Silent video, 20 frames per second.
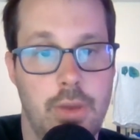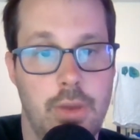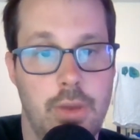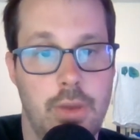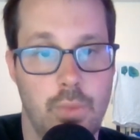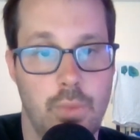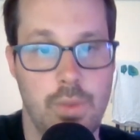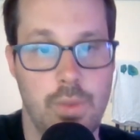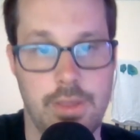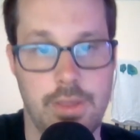
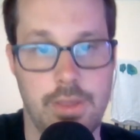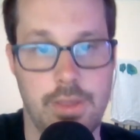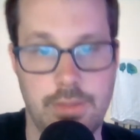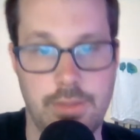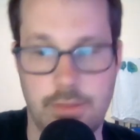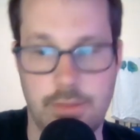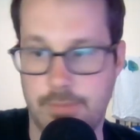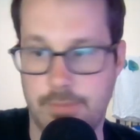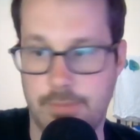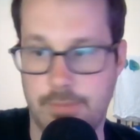
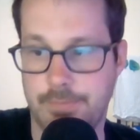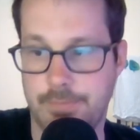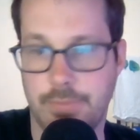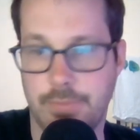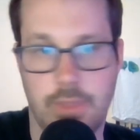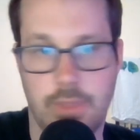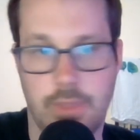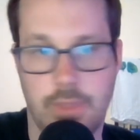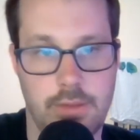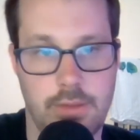with,
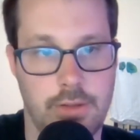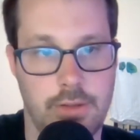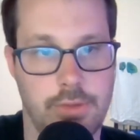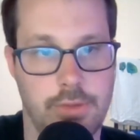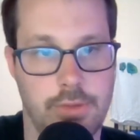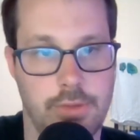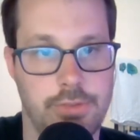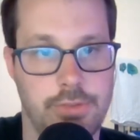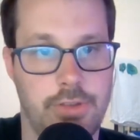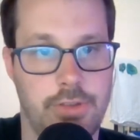you know,
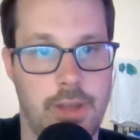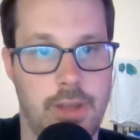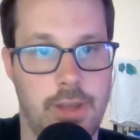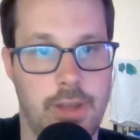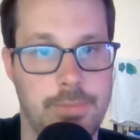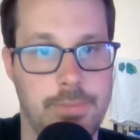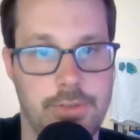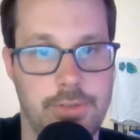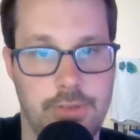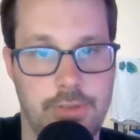your synopsis